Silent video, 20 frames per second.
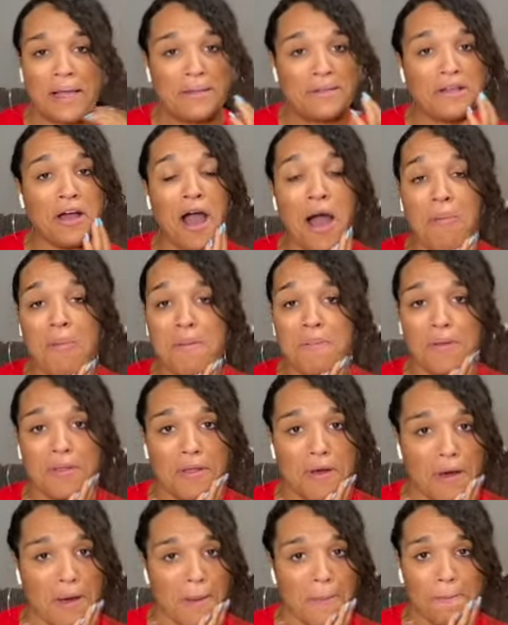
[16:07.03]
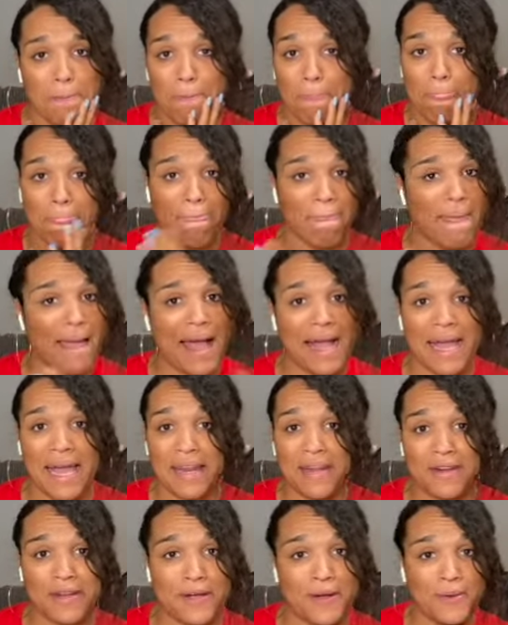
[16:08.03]
comment below. I
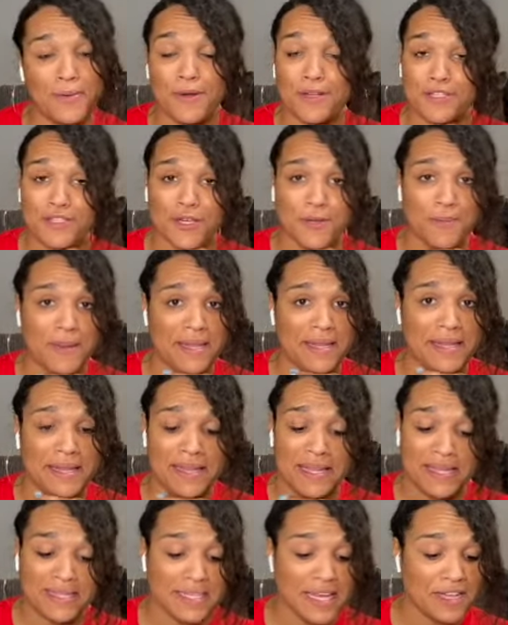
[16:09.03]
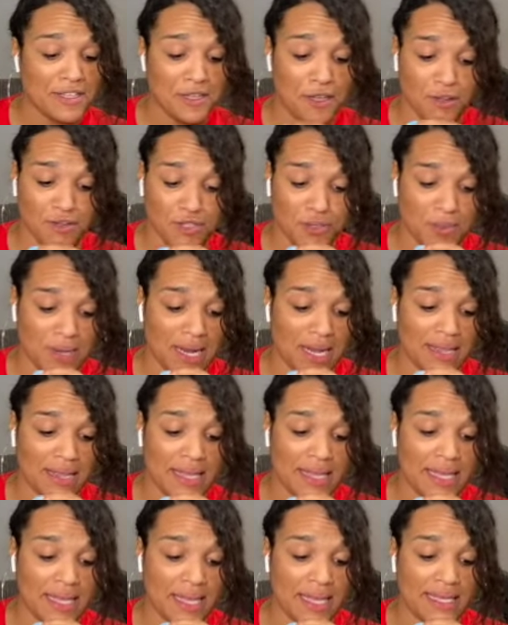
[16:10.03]
gotta know what your opinion is. I told you what I
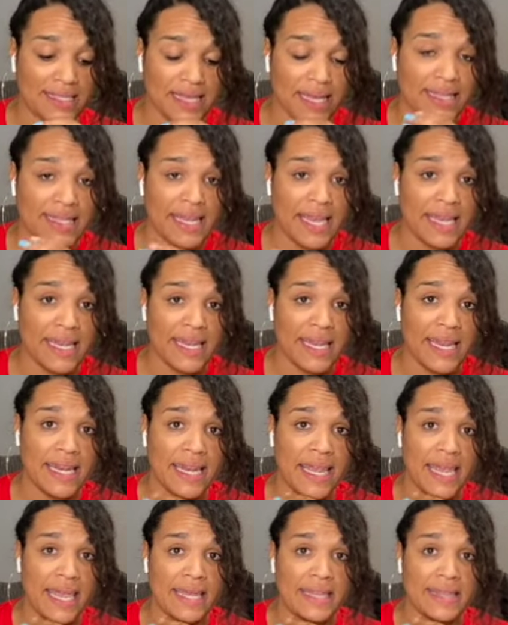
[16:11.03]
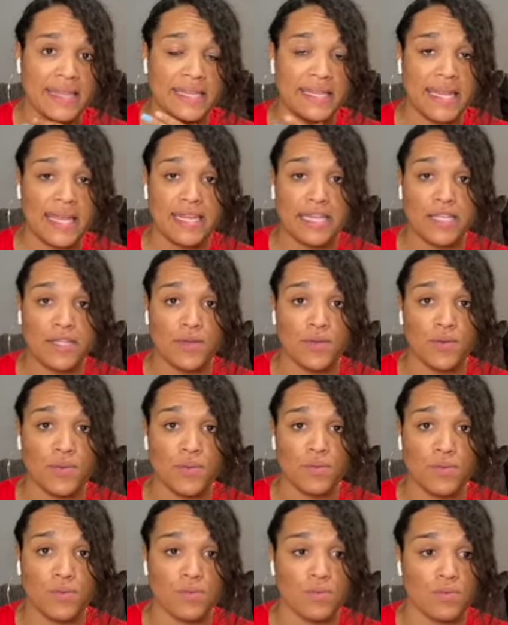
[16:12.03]
think is. At the end of the day, the nanny
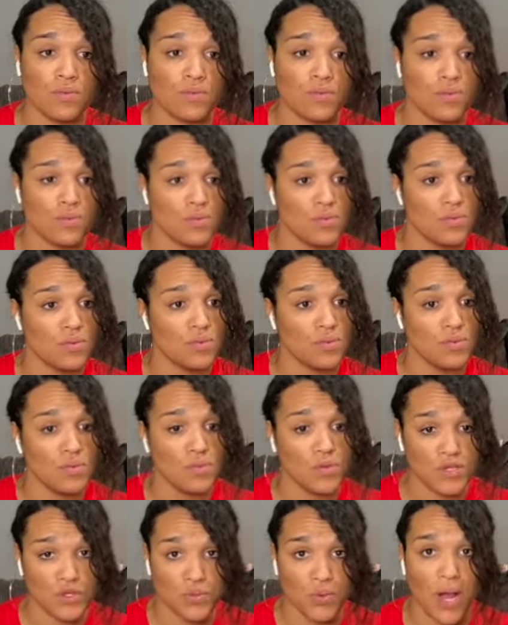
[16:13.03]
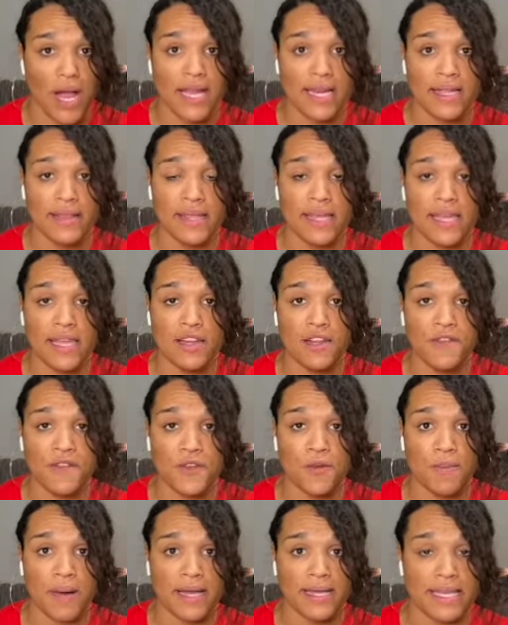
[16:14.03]
was right in the
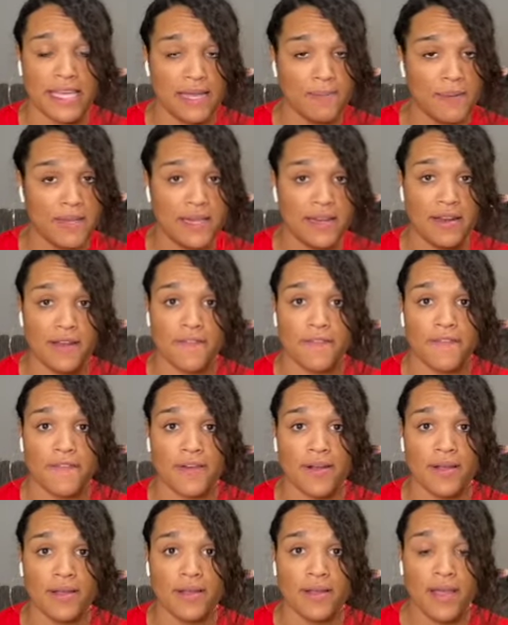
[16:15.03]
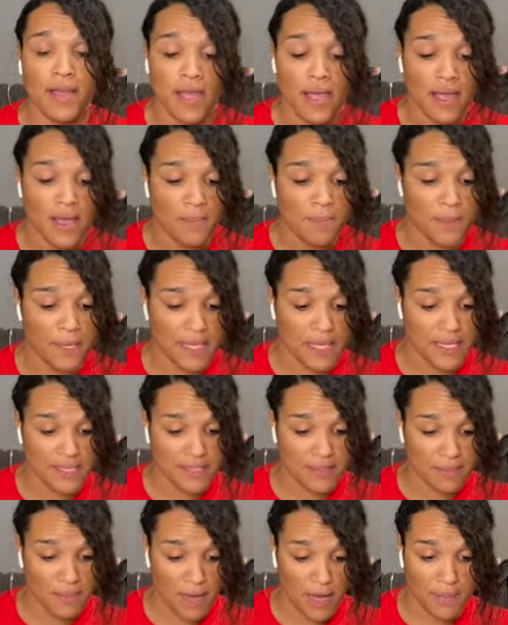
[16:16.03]
interview by keeping it up front, because
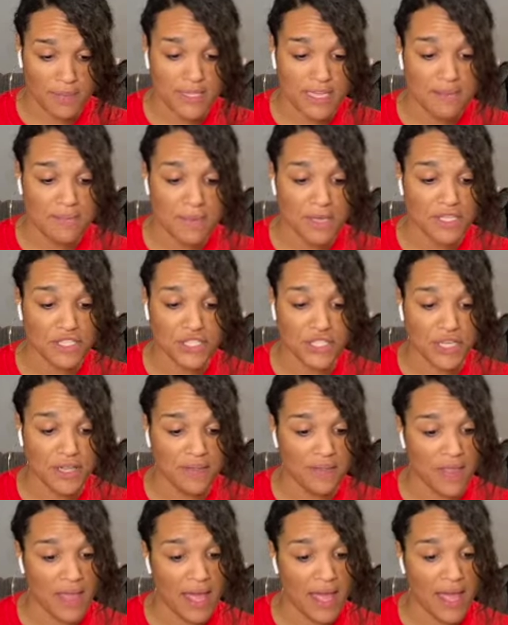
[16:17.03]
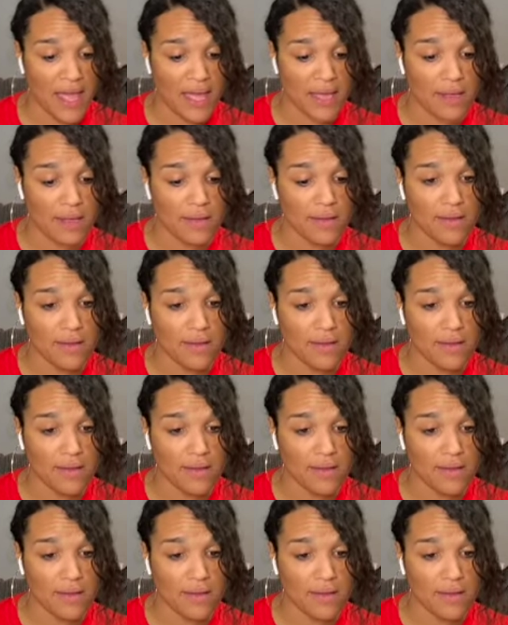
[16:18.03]
the mom did mention that